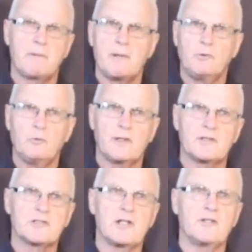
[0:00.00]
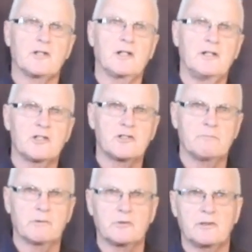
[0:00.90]
People who understand the
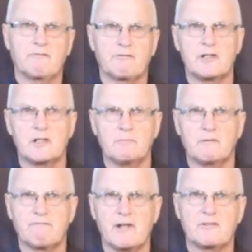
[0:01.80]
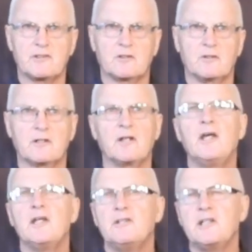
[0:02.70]
connection between freedom and faith in God
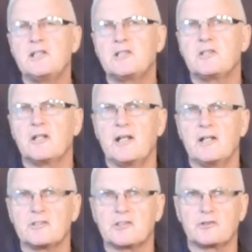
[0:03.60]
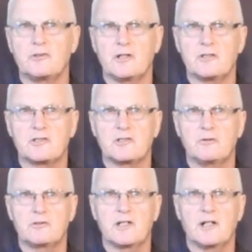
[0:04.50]
need to denounce Trudeau's
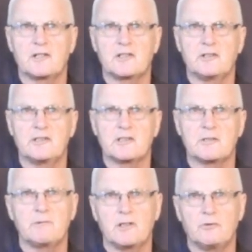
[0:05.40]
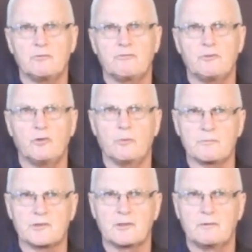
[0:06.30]
totalitarianism in all
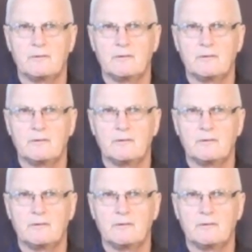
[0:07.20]
forms.